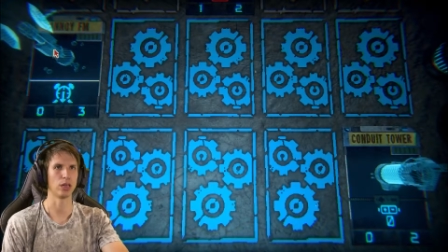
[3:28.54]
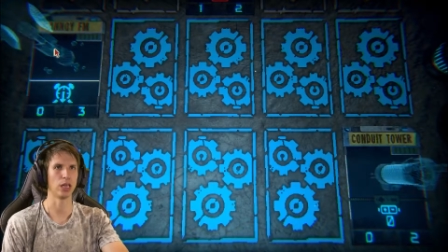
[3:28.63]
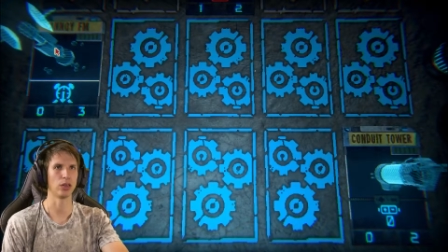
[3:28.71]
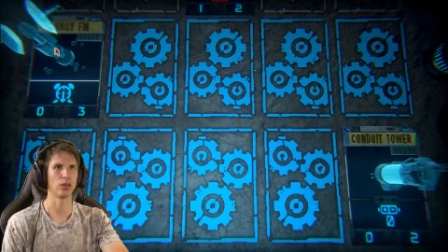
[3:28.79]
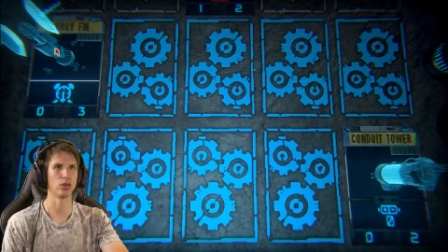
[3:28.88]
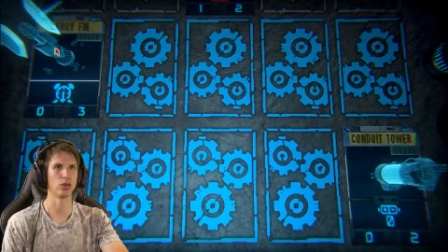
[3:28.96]

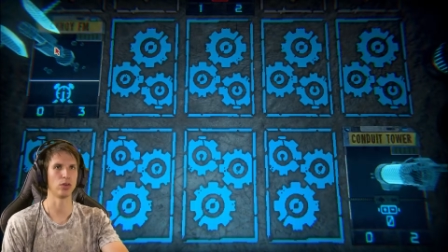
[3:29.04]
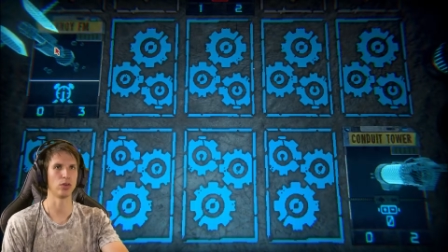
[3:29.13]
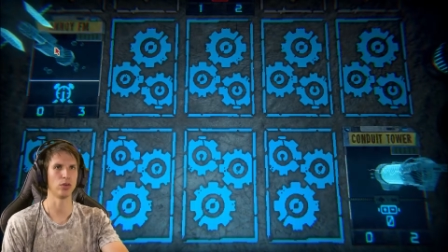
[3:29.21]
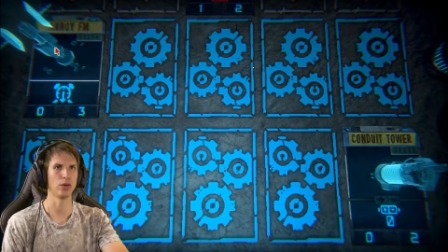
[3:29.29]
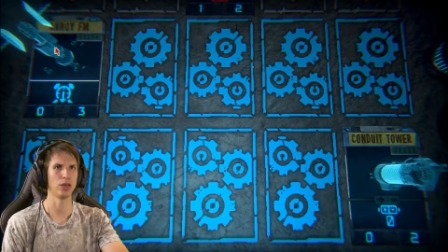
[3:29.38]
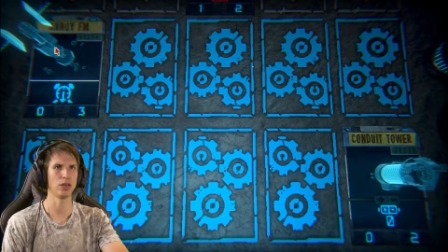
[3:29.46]

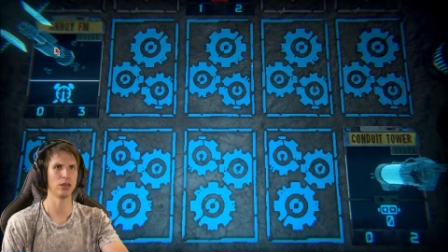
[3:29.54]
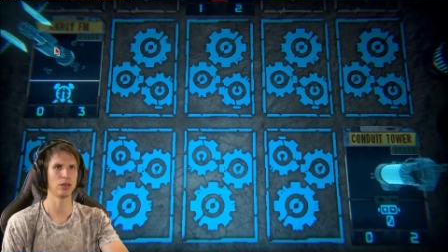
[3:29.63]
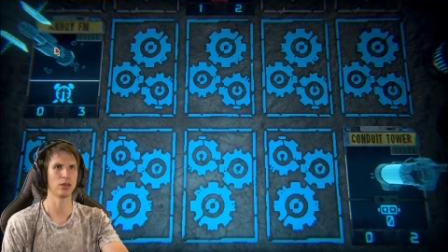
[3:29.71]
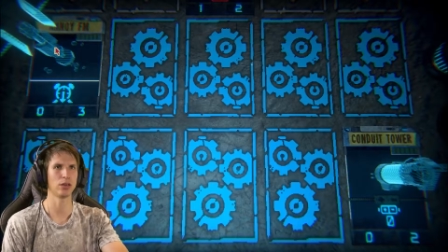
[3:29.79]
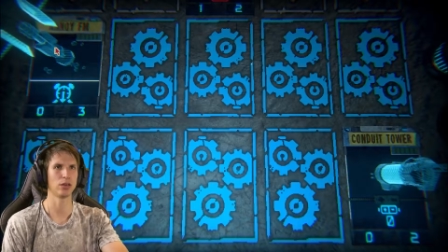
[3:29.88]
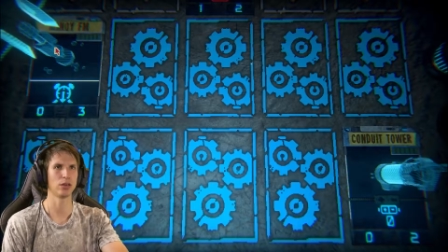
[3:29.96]
Annoying?
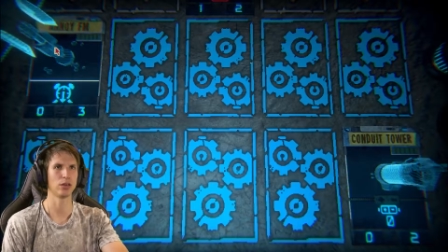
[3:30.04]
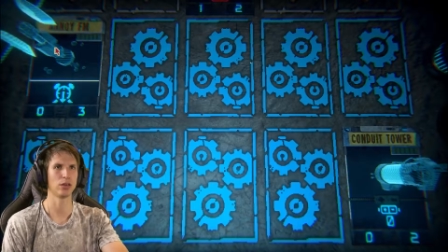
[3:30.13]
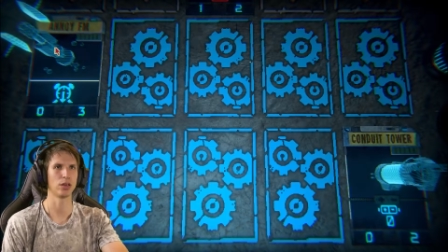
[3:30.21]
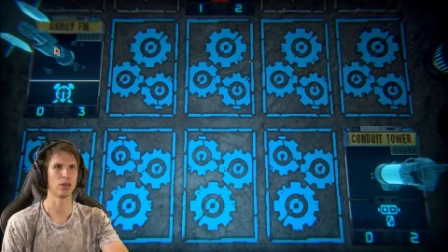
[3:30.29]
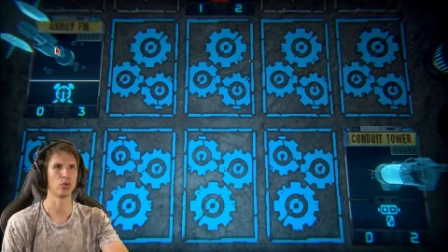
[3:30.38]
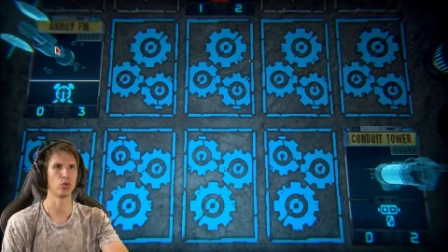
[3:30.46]

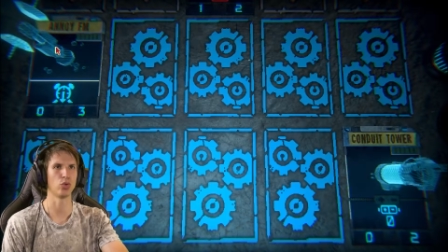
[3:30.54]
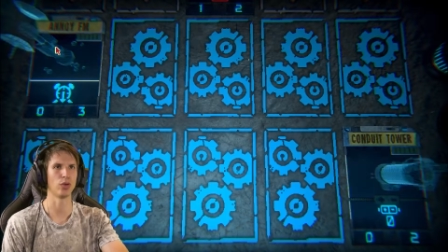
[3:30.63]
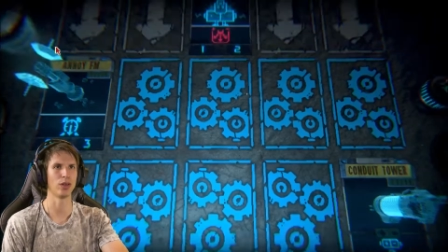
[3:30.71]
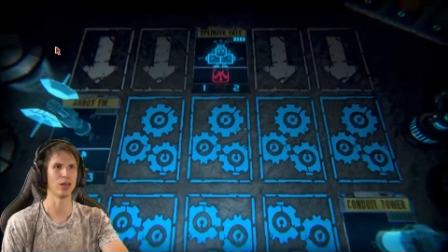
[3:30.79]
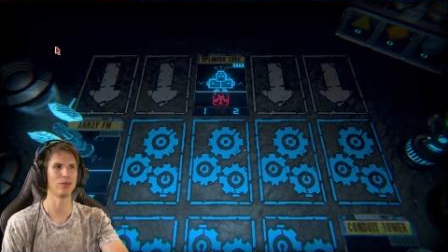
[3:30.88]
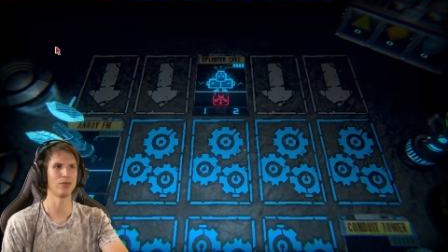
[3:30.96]

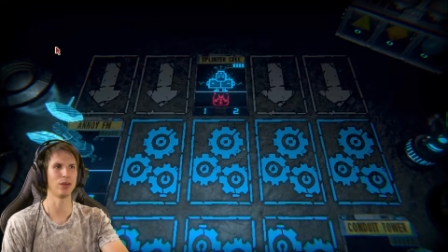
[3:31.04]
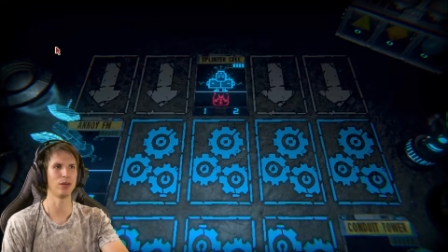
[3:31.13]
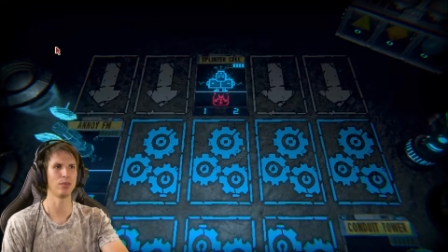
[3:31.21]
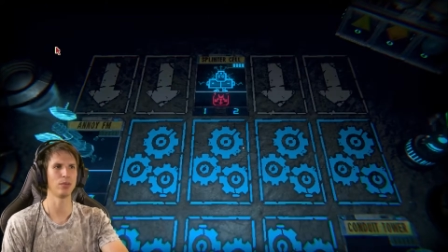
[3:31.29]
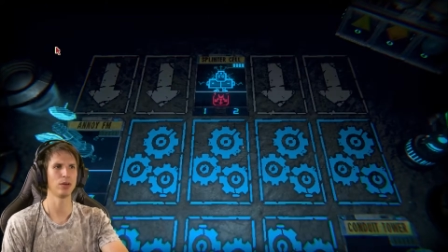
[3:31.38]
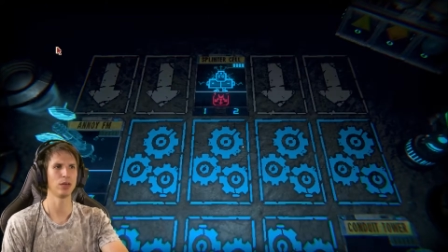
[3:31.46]
Annoy FM?